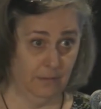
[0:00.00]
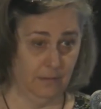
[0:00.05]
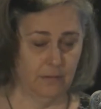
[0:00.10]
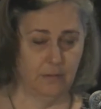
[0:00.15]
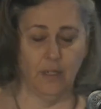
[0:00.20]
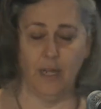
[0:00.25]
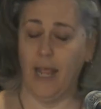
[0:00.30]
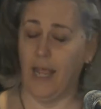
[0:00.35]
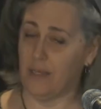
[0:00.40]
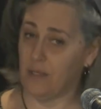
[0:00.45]

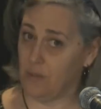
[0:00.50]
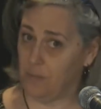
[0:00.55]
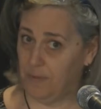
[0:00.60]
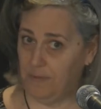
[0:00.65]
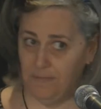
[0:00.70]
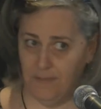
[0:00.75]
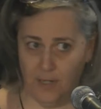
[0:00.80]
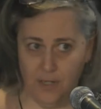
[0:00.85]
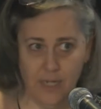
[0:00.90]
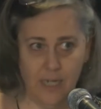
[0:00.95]
So it has to
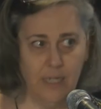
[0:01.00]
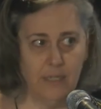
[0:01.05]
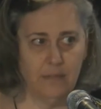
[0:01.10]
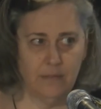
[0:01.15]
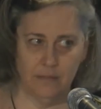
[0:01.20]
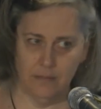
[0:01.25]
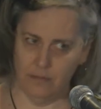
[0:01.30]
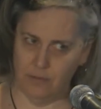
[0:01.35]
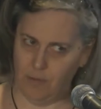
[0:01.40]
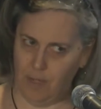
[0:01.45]
be very
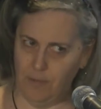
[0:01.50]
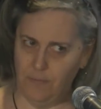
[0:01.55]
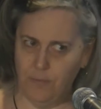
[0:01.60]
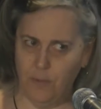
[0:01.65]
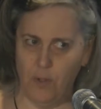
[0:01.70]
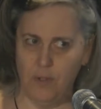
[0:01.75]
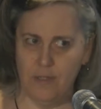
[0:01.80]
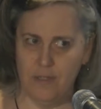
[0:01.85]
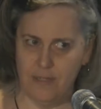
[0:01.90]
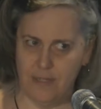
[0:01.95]

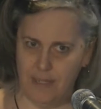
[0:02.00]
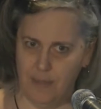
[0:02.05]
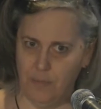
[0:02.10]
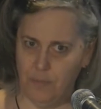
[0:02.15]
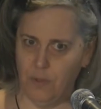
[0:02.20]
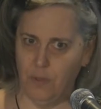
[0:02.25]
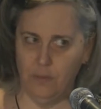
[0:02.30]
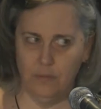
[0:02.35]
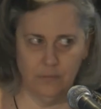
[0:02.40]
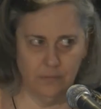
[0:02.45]
straightforward,
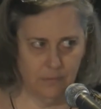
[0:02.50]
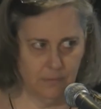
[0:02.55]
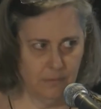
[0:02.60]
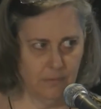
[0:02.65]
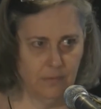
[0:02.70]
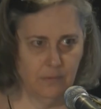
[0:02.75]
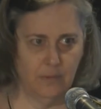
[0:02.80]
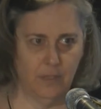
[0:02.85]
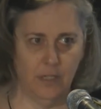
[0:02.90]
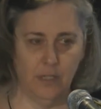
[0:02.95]
simple,
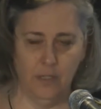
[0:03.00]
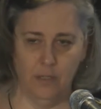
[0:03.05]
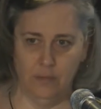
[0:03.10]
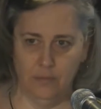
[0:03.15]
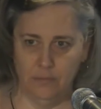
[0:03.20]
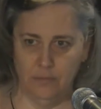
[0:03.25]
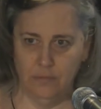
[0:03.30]
you know.